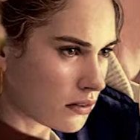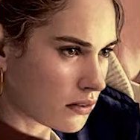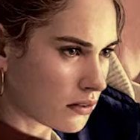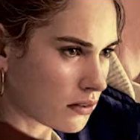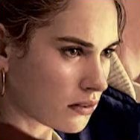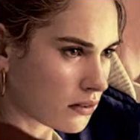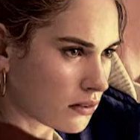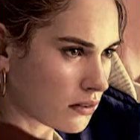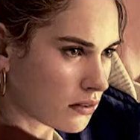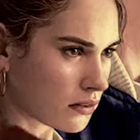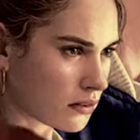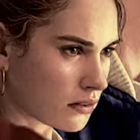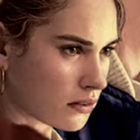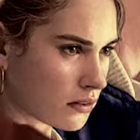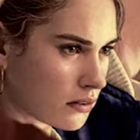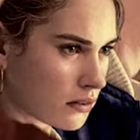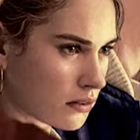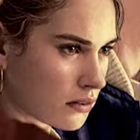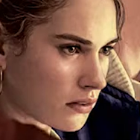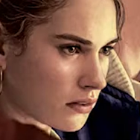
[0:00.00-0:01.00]

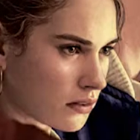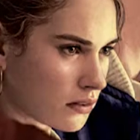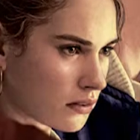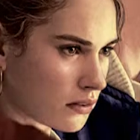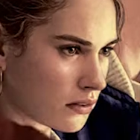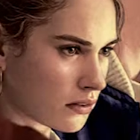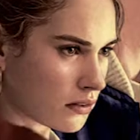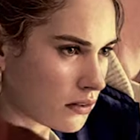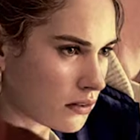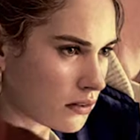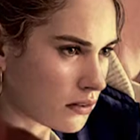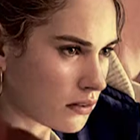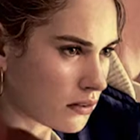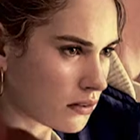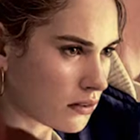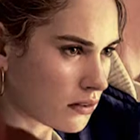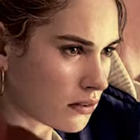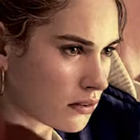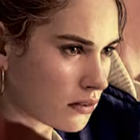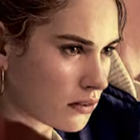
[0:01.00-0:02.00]

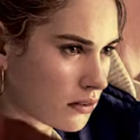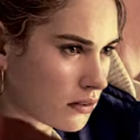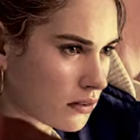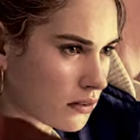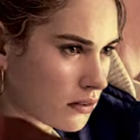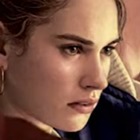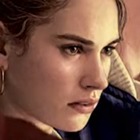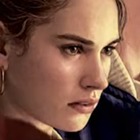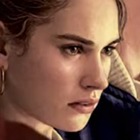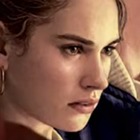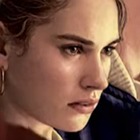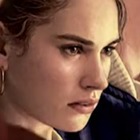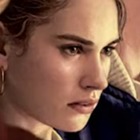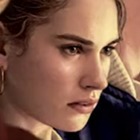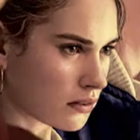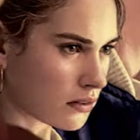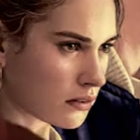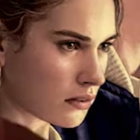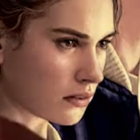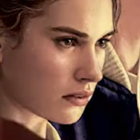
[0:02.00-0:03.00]

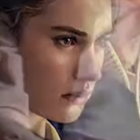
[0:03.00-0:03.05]
(not speaking)